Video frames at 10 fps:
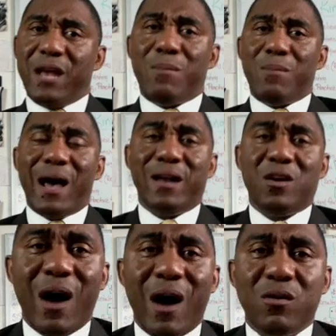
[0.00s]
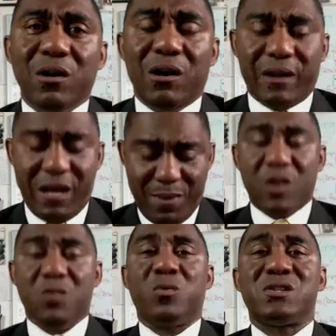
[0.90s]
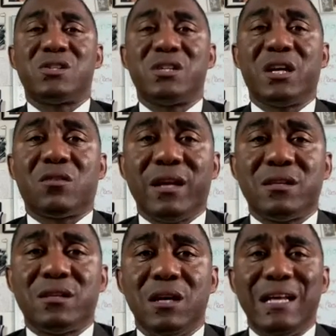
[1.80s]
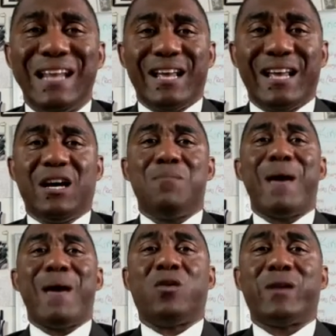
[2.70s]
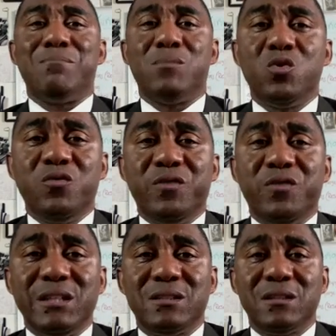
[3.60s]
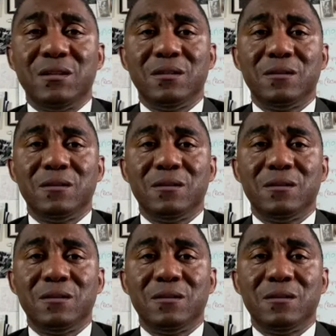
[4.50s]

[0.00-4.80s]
they ain't buying no more alcohol. They ain't buying no more cigarettes. They ain't cut back on their movies.